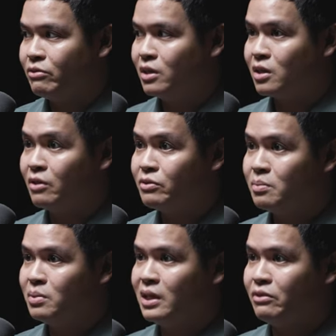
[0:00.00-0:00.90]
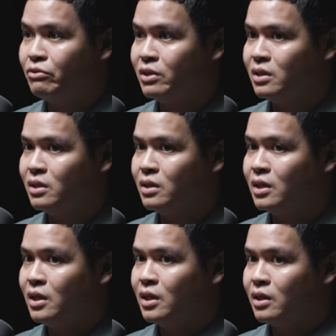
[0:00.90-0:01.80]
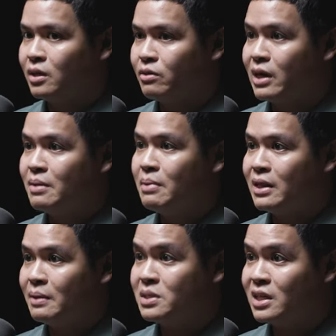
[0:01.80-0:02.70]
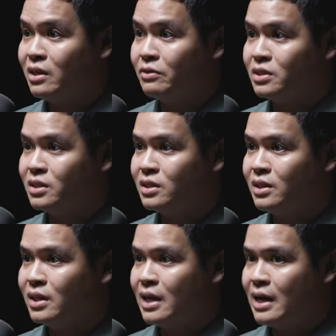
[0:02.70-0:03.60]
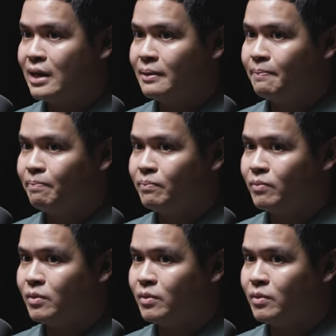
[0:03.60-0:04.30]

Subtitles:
feel comfortable and feel great about themselves. And